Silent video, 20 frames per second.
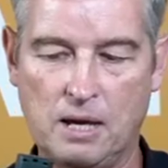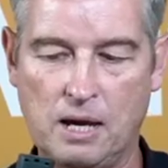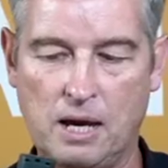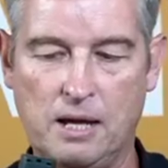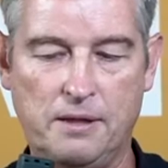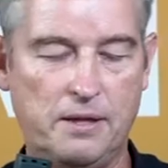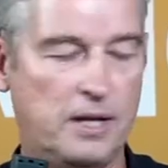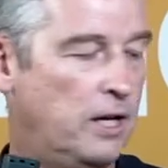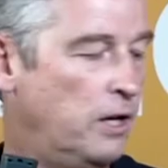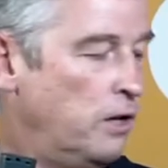
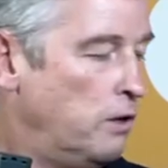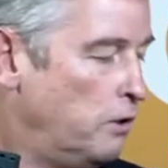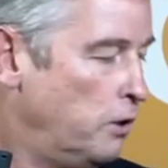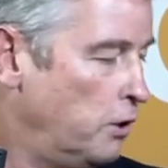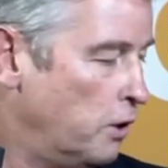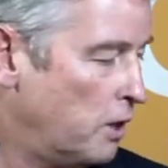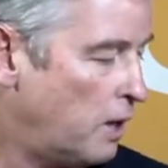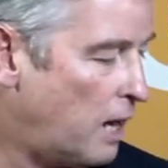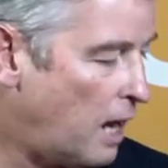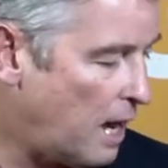And then you
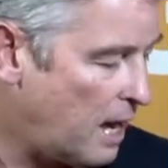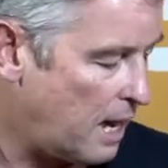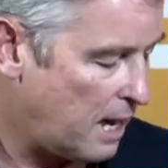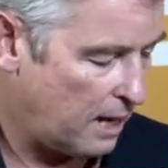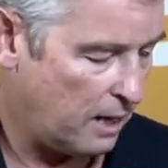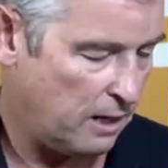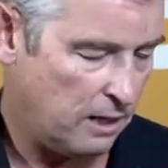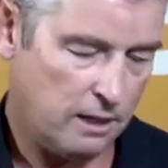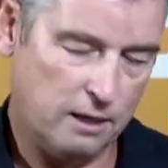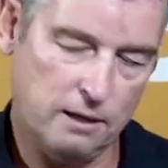can
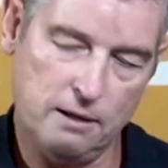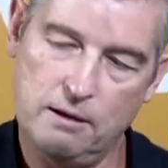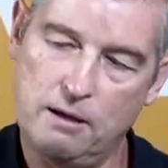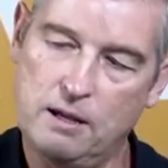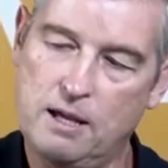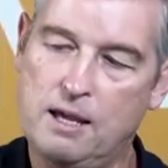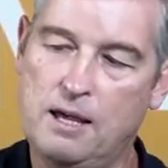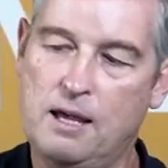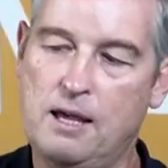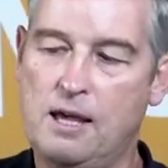add
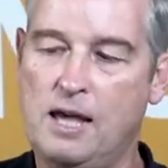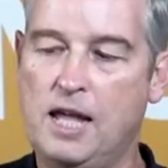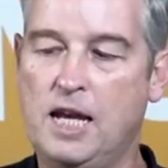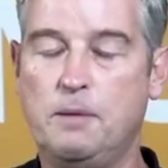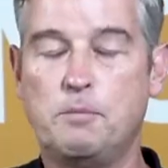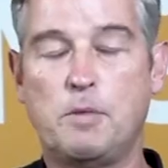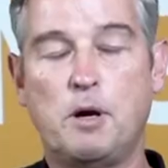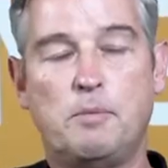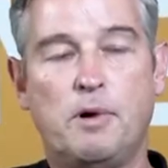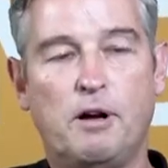any
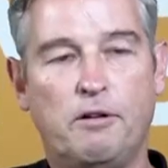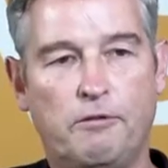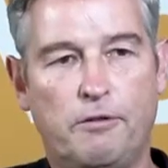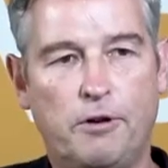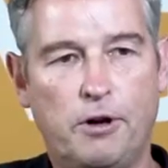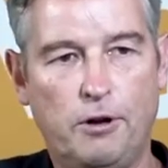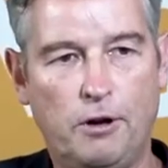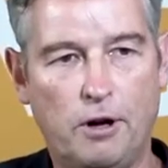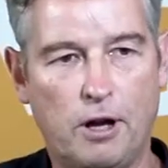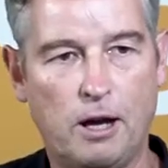mobile
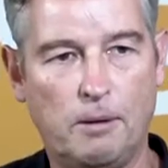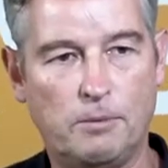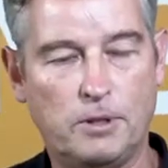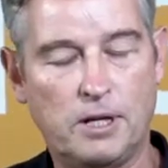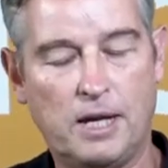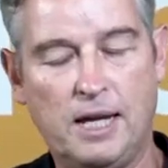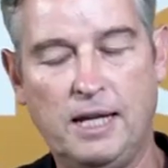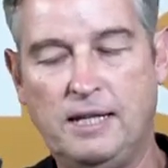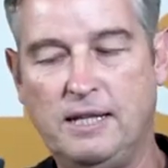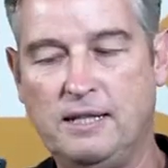phone up
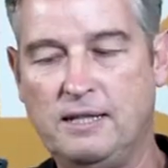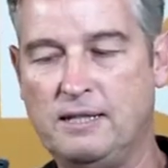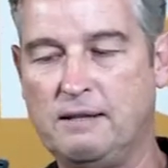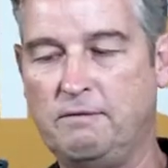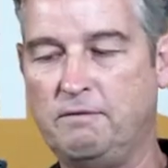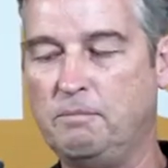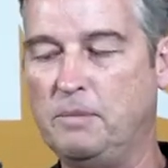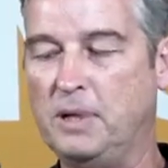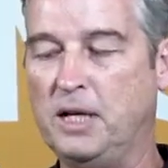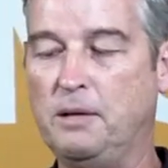to
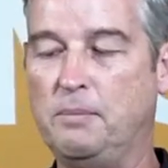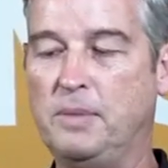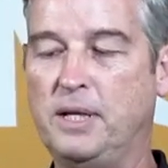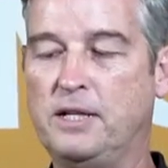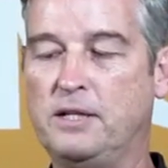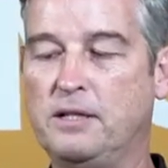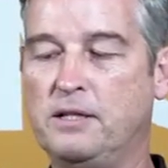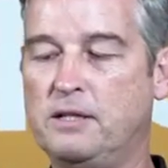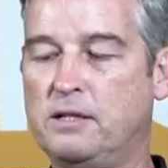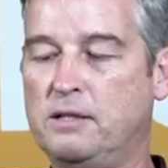87
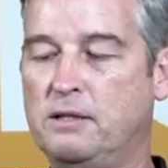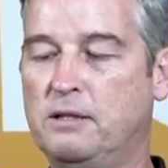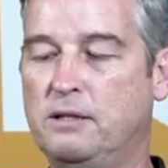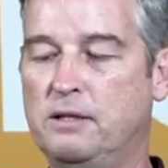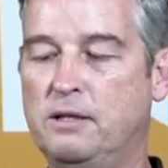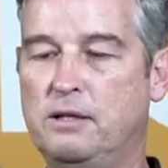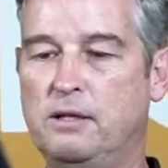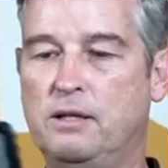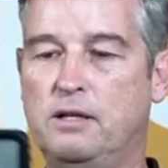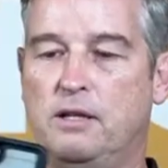millimeters.
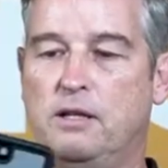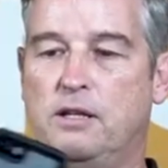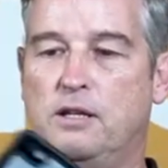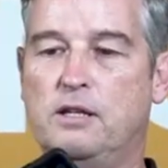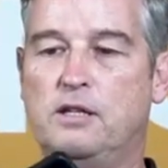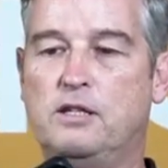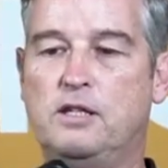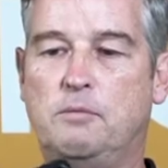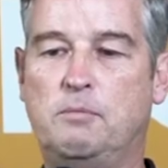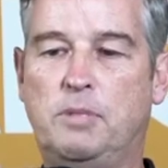
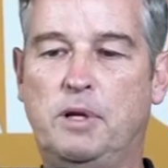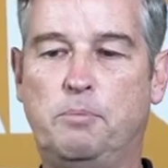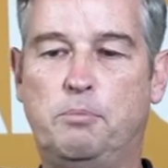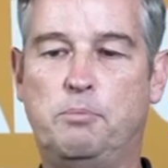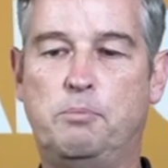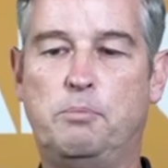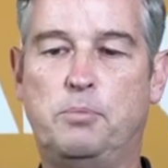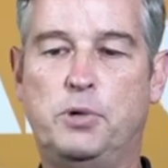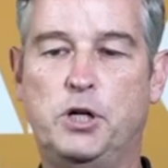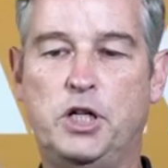Simply
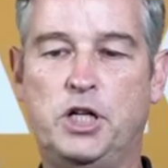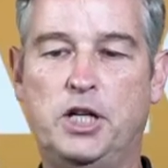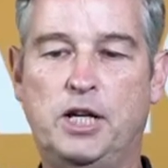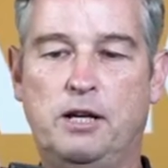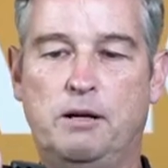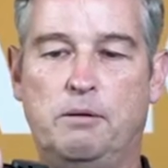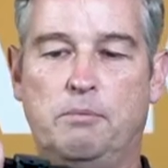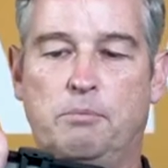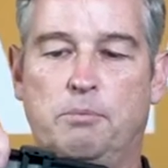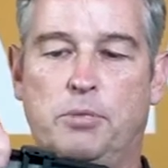push
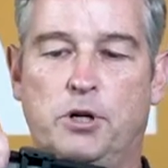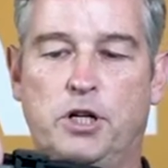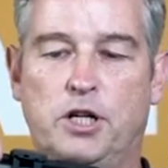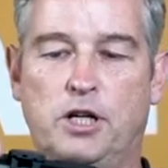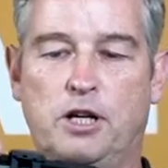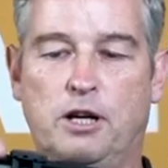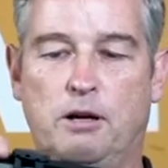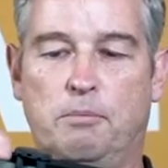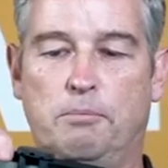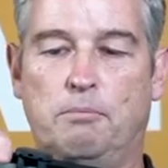in, push
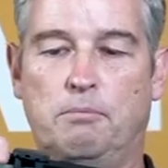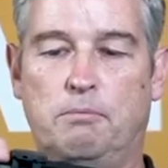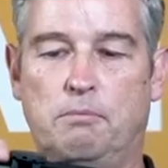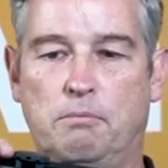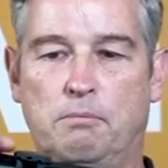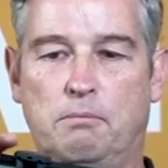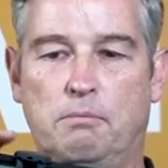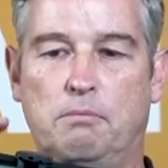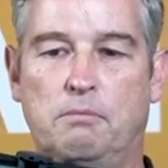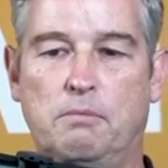up,
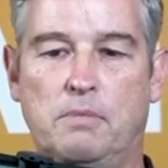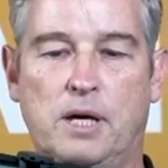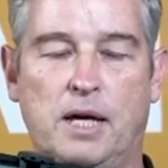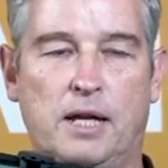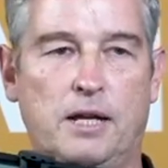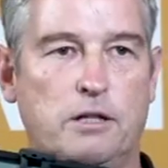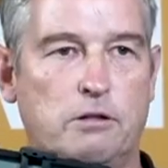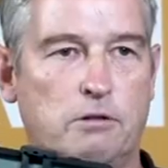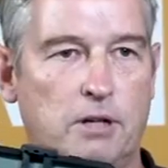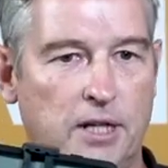
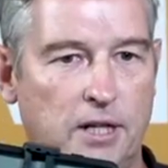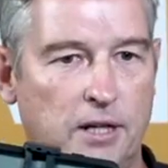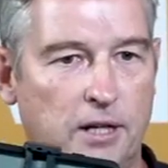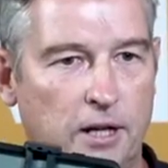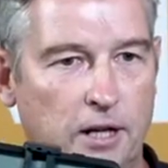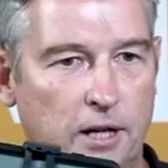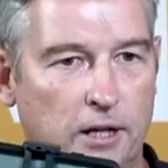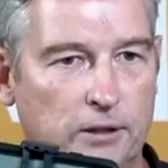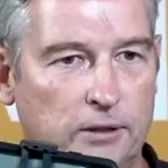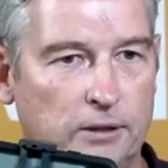and it's ready to
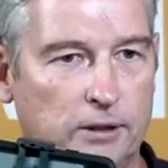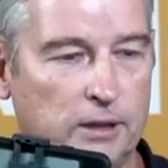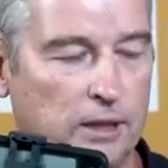go.